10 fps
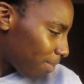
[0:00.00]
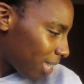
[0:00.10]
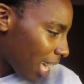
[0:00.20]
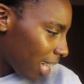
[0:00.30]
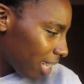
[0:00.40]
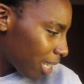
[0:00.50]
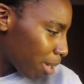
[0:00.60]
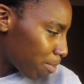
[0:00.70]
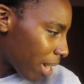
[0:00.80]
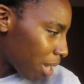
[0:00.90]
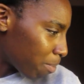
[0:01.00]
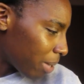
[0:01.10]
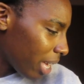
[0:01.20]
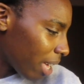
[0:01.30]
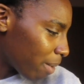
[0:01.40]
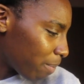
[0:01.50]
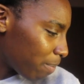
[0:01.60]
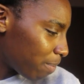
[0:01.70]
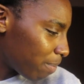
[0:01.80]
This guy looks like Brad Pitt.